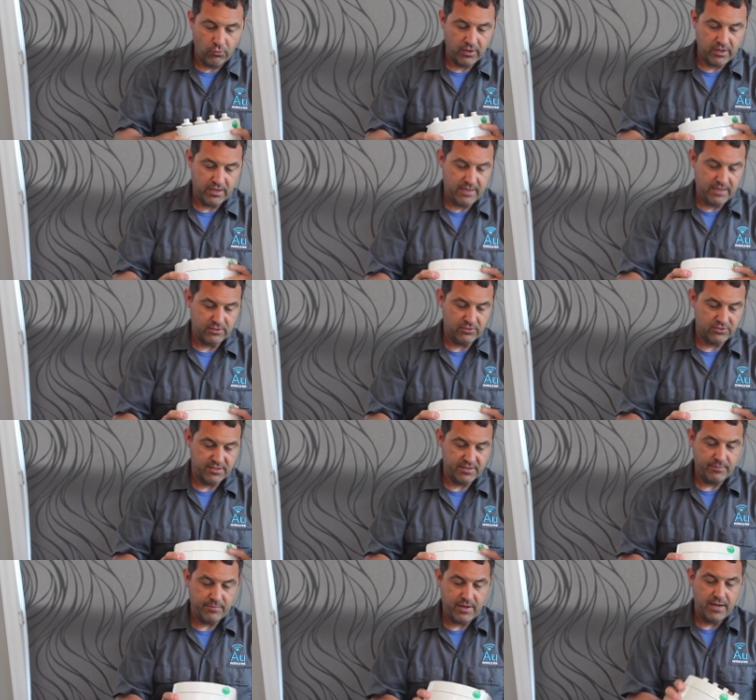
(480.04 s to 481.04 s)
connectors
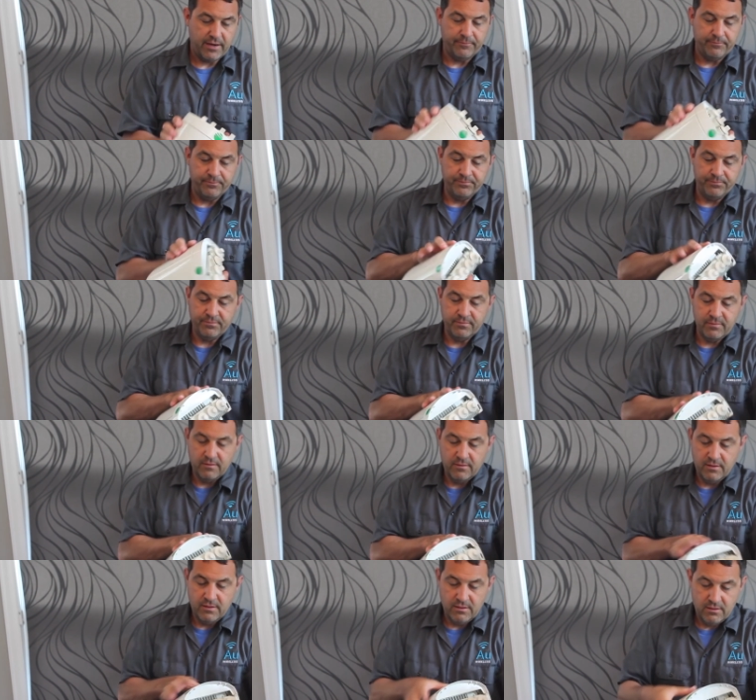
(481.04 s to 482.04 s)
on the bottom.
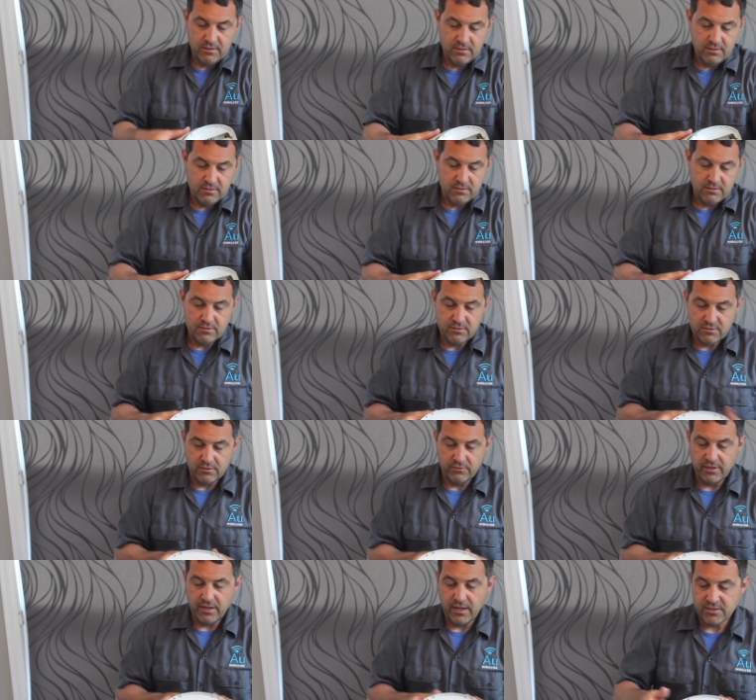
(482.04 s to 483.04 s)

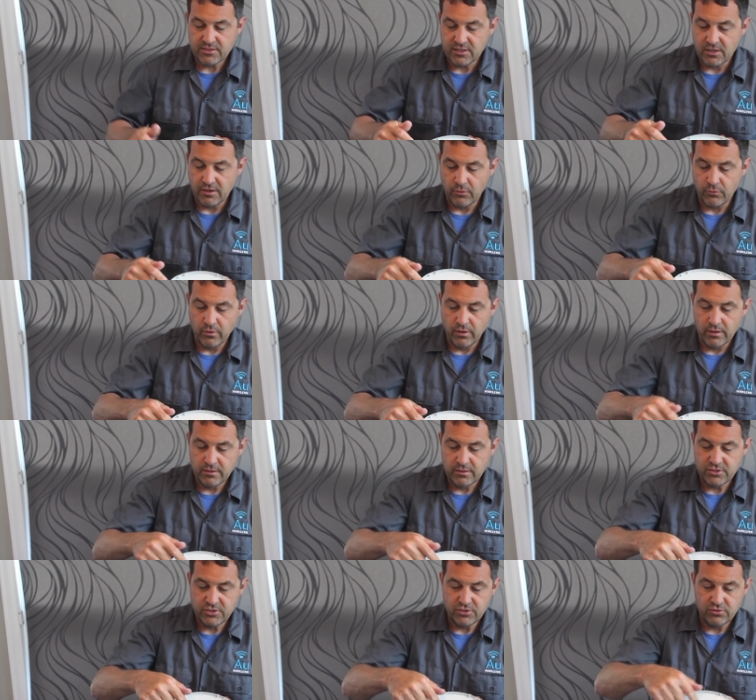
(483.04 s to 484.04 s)
So again, starting
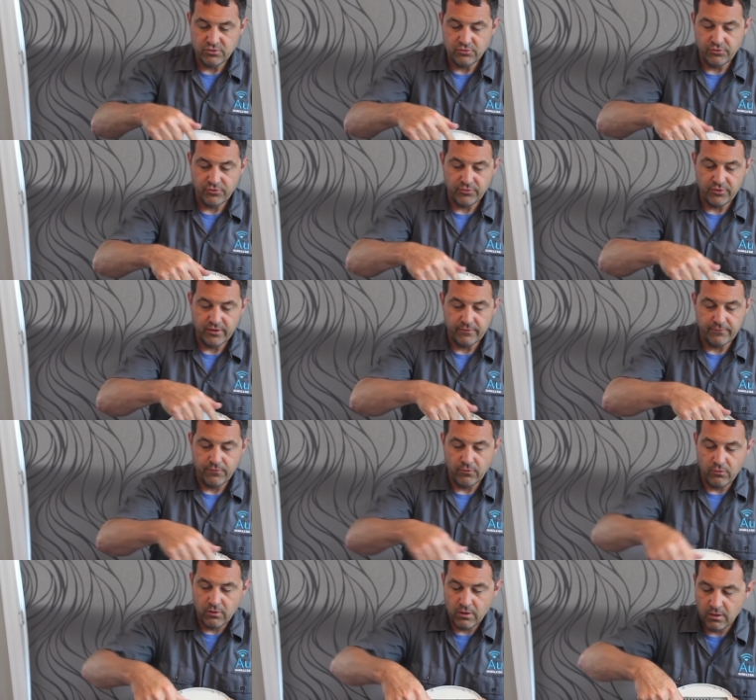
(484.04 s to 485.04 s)
1, 2, 3, and
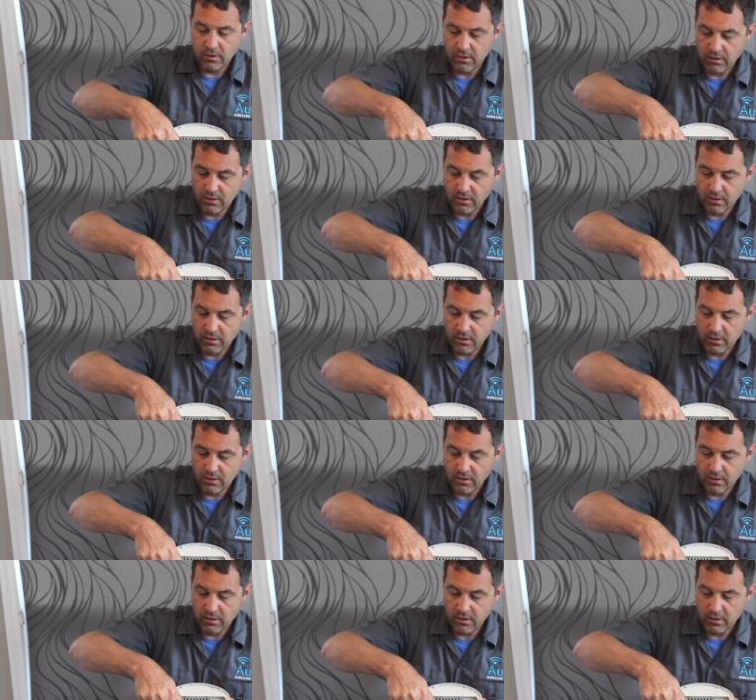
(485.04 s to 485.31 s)
4.